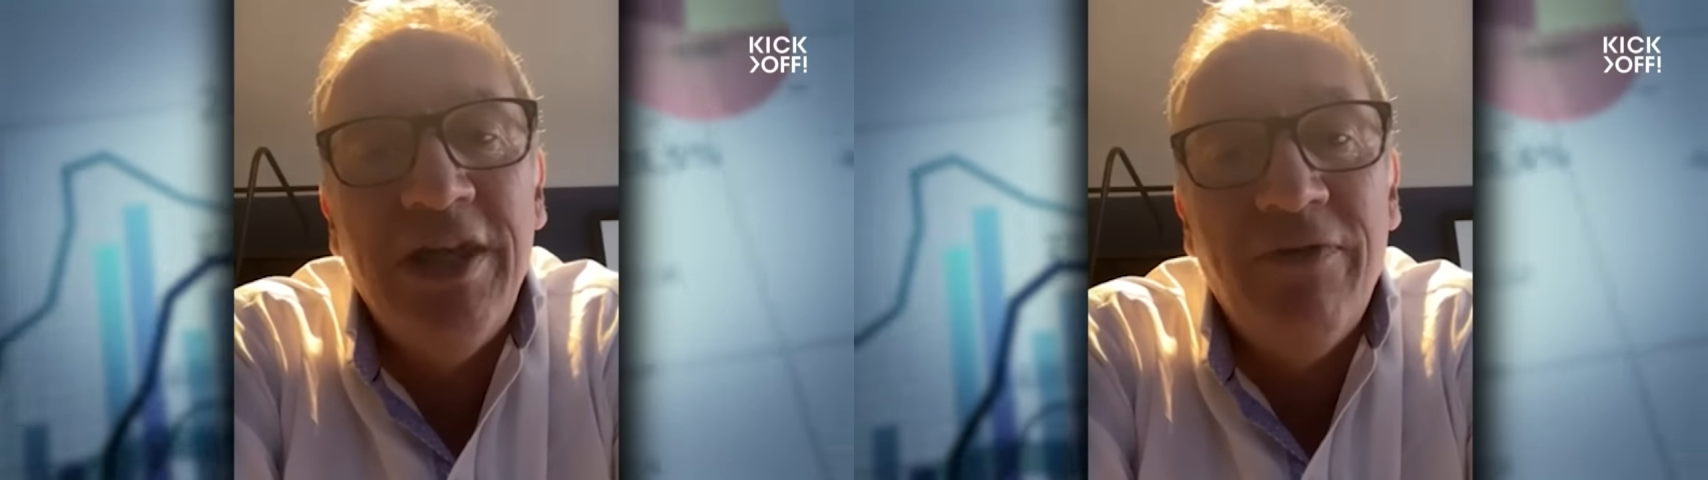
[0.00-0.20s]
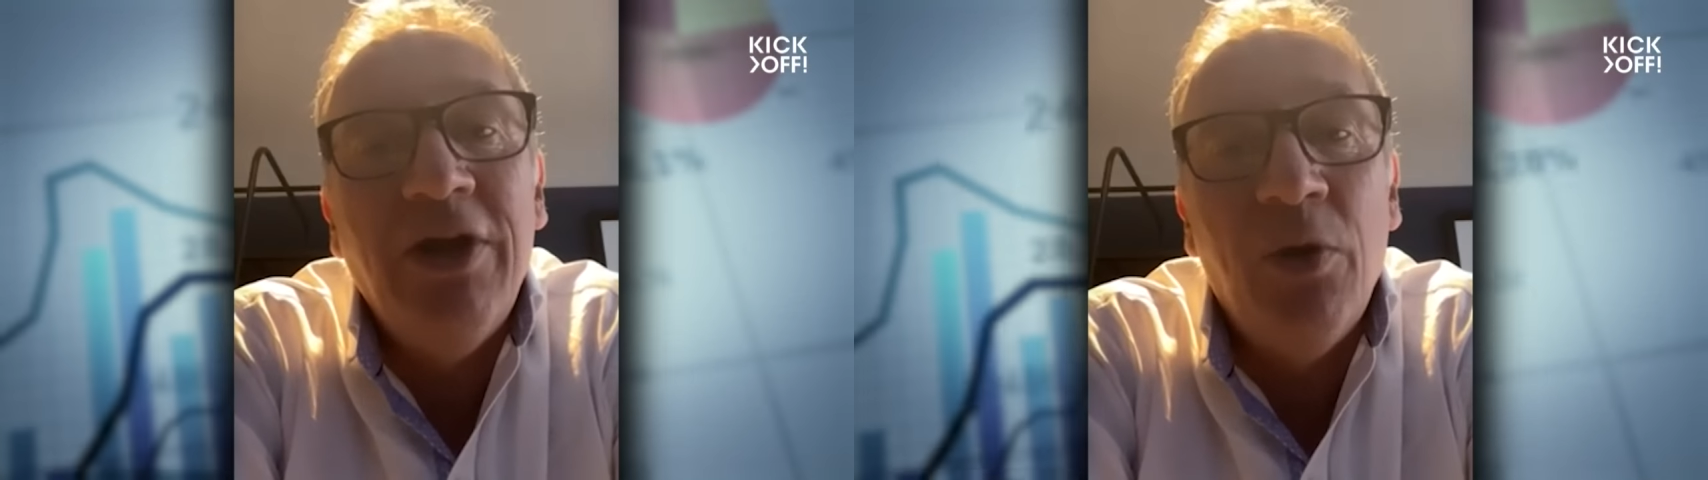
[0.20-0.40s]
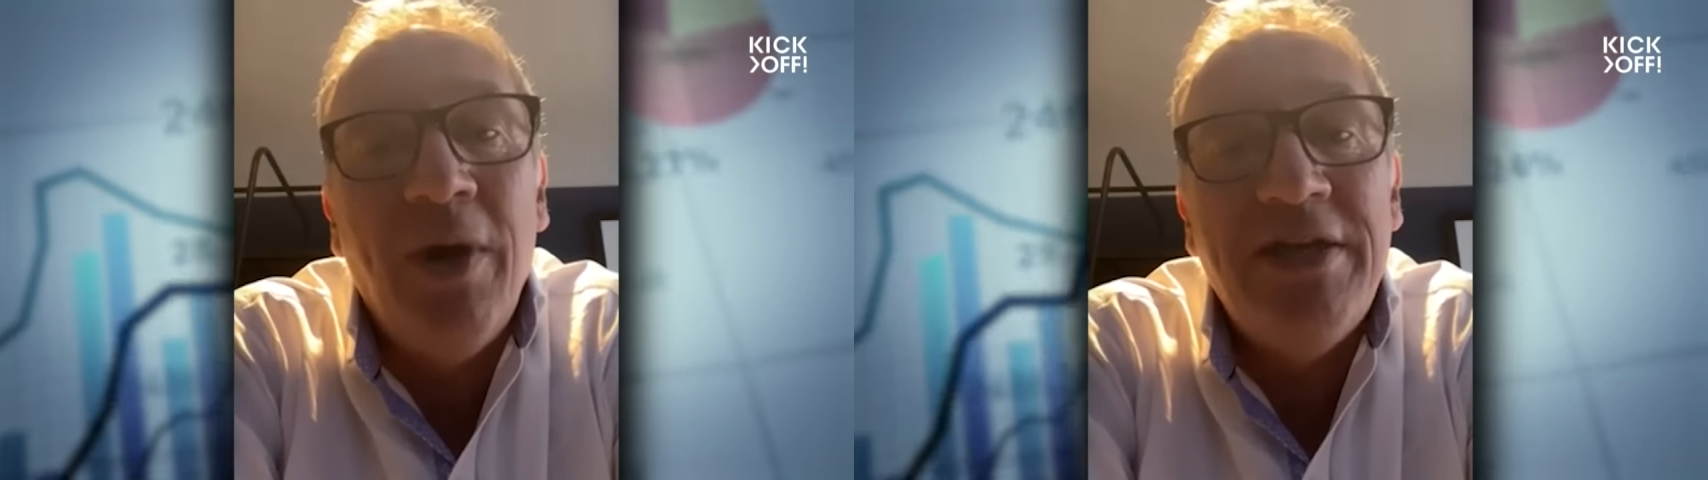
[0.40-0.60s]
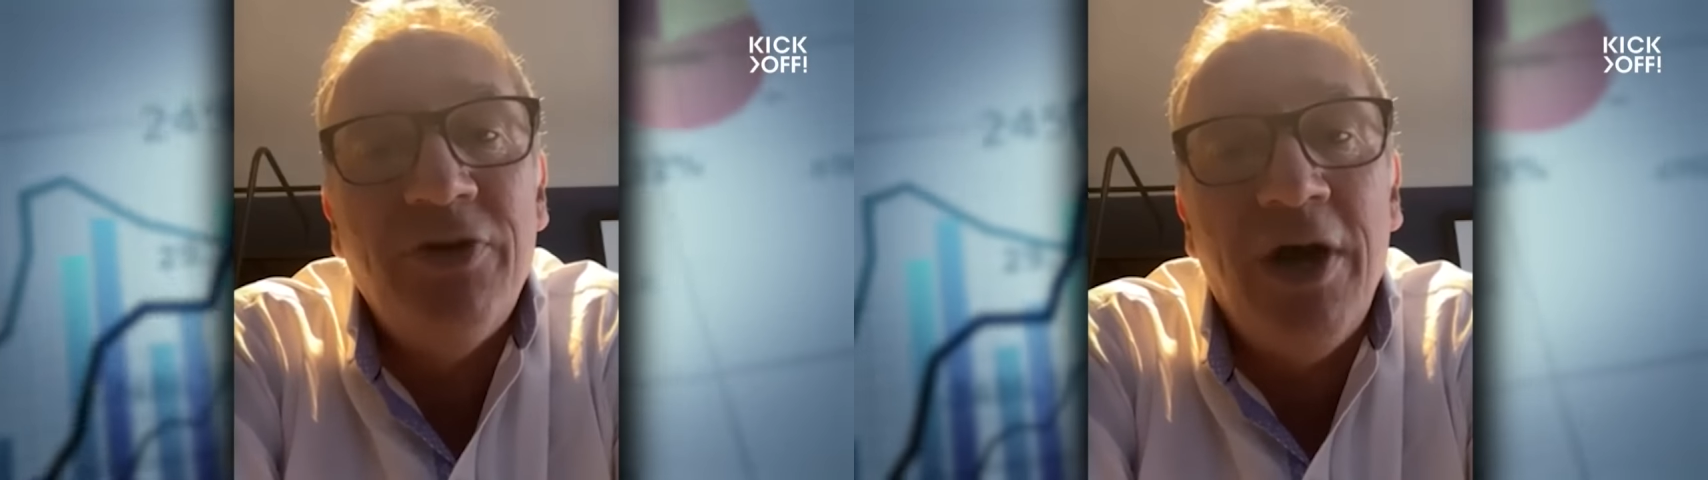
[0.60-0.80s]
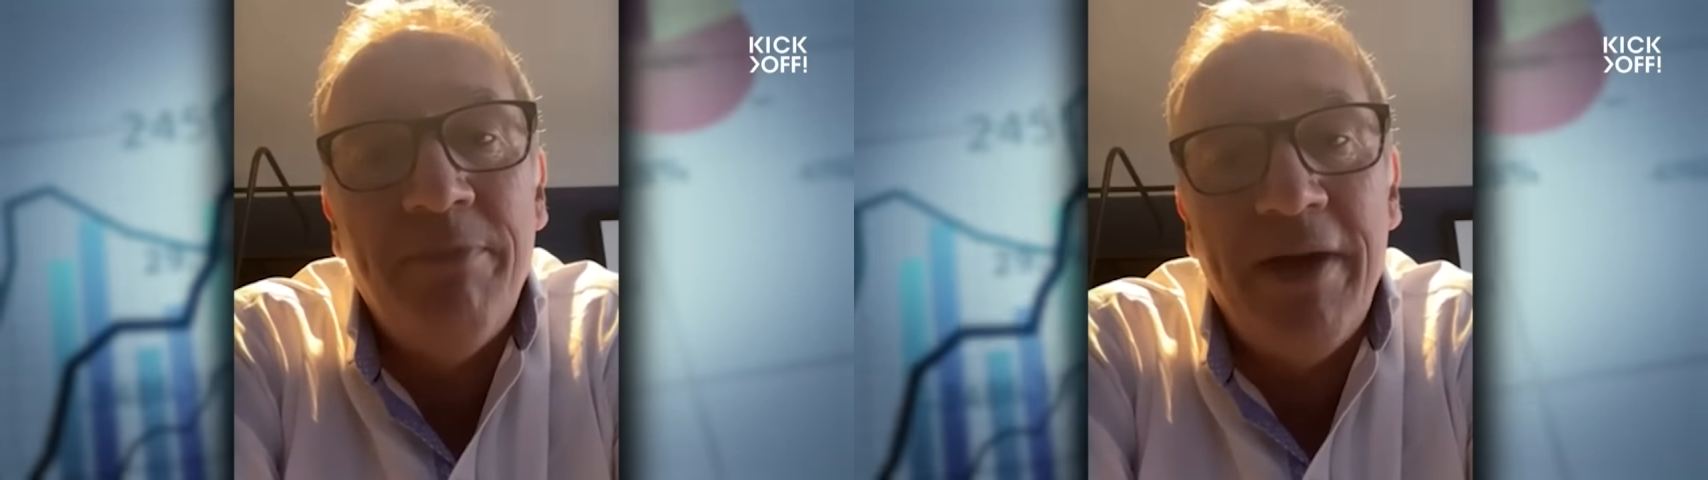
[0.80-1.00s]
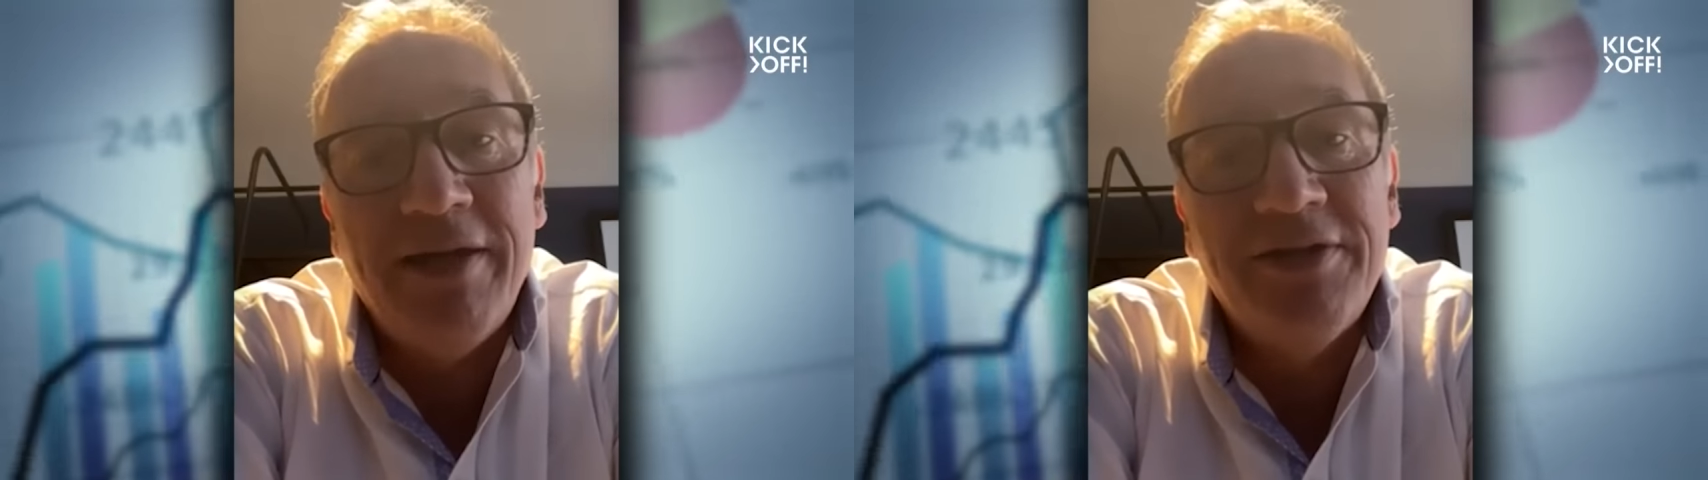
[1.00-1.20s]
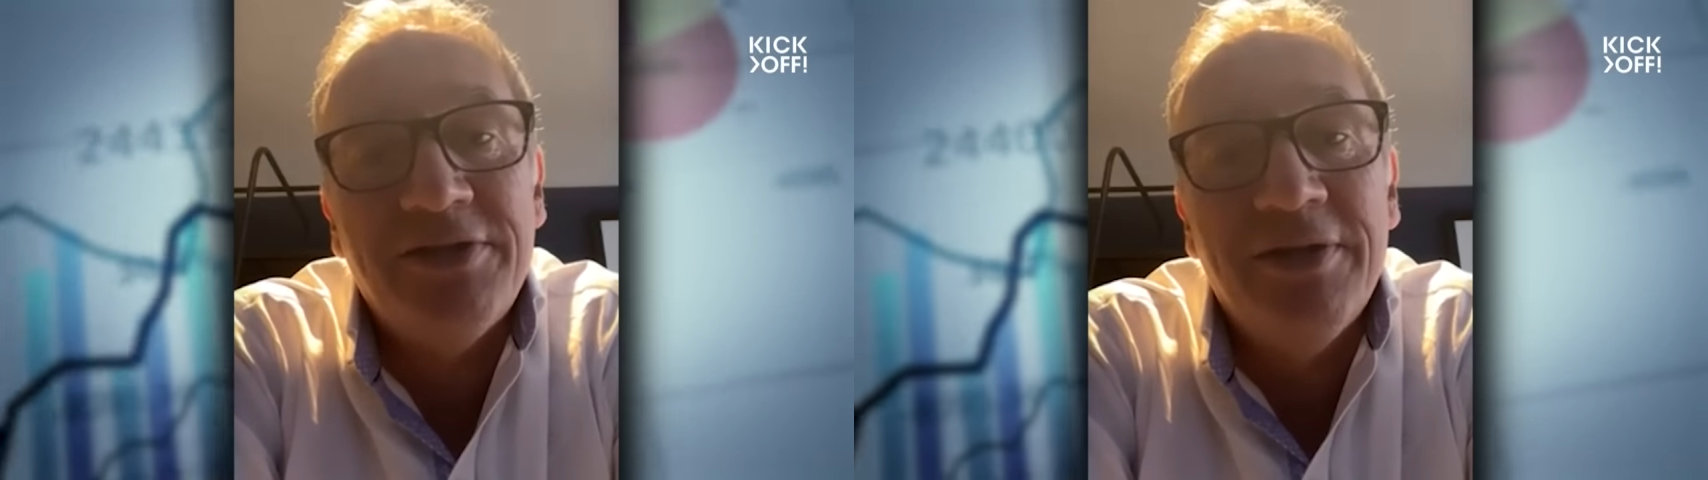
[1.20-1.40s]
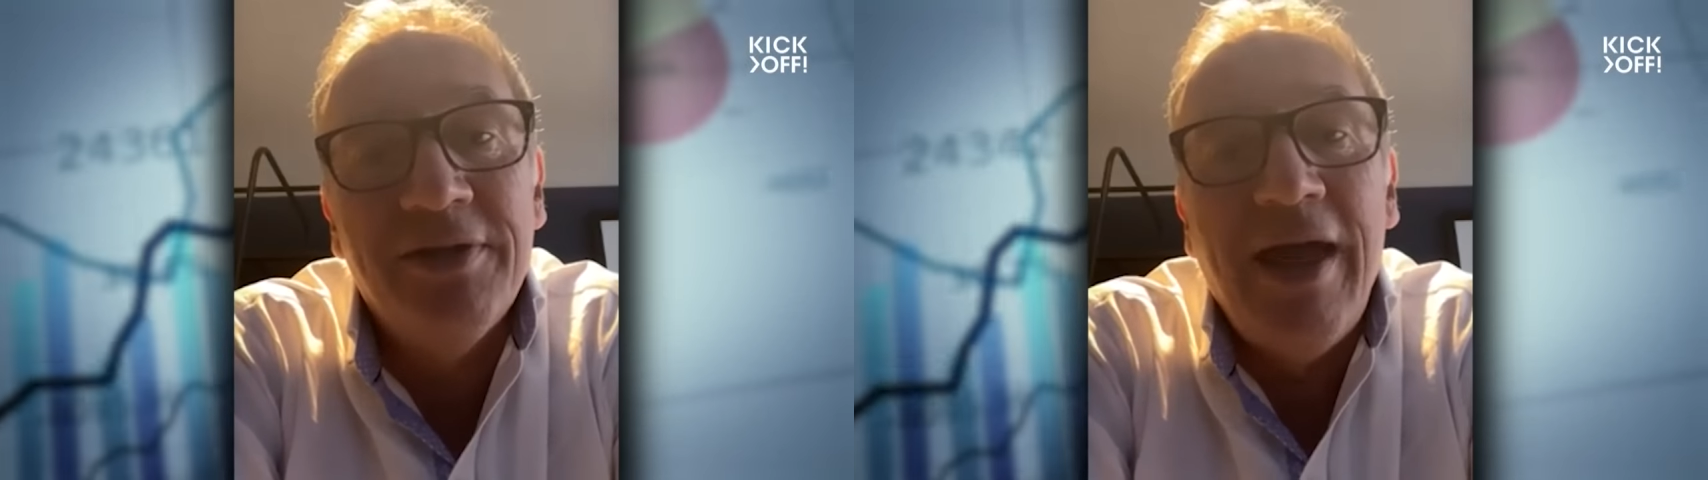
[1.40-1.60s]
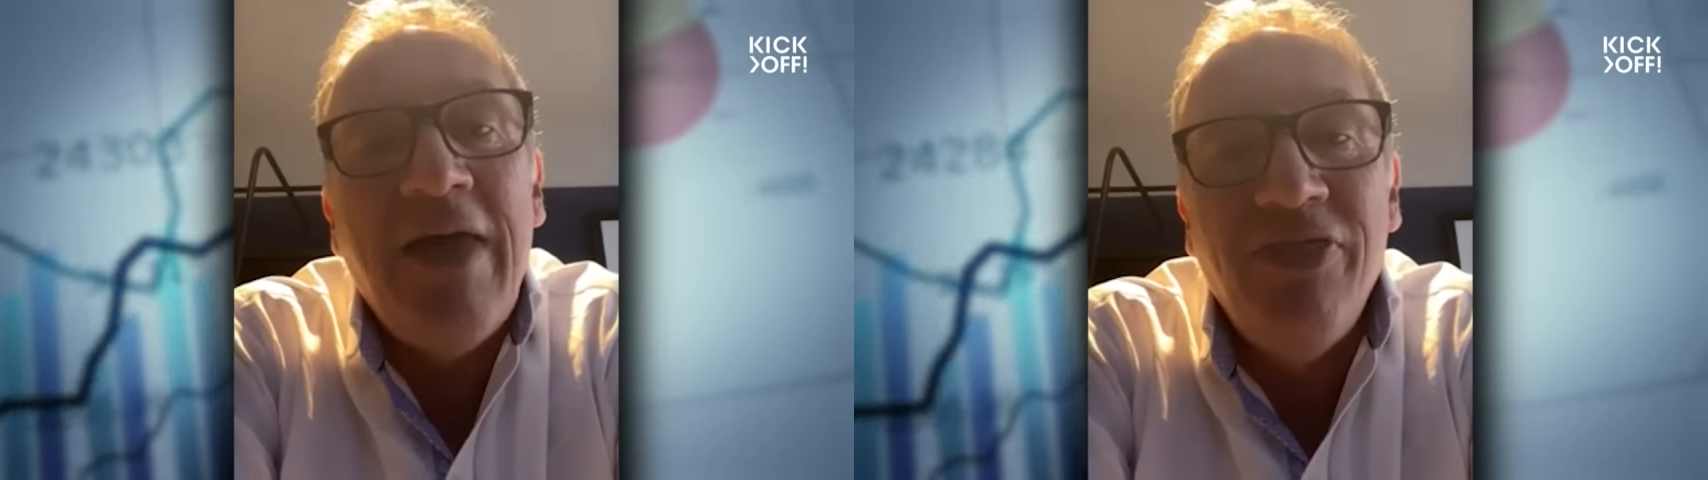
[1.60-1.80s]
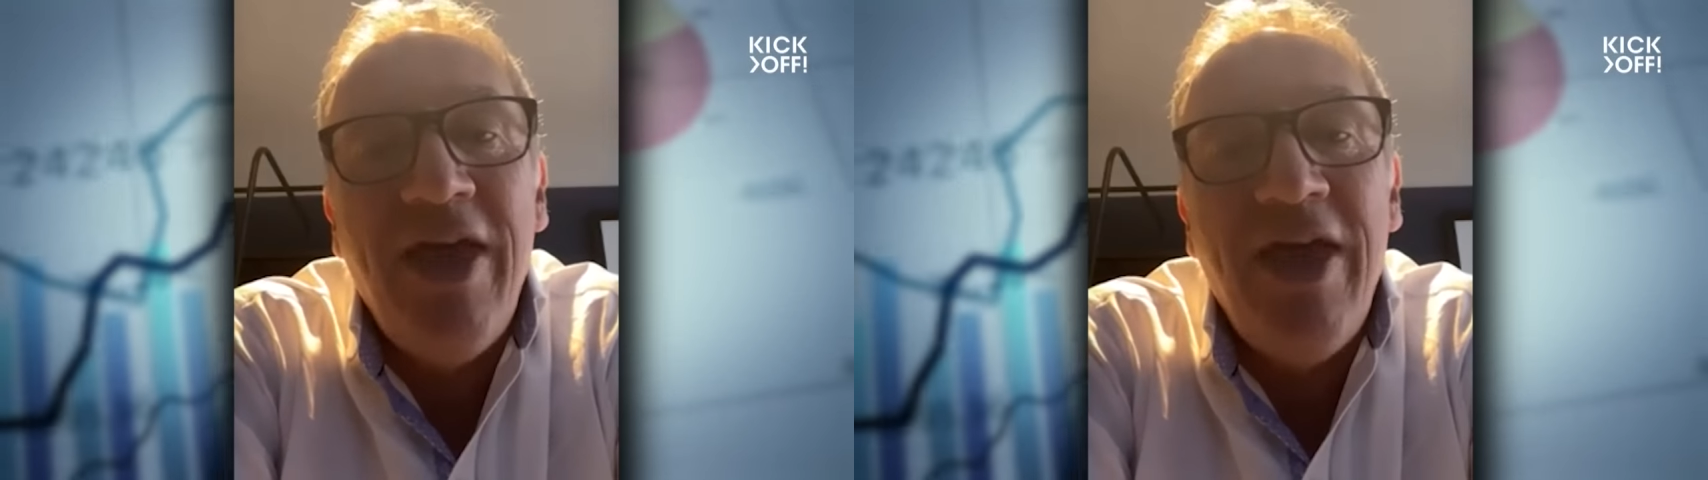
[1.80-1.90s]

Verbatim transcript: giving away dime bags and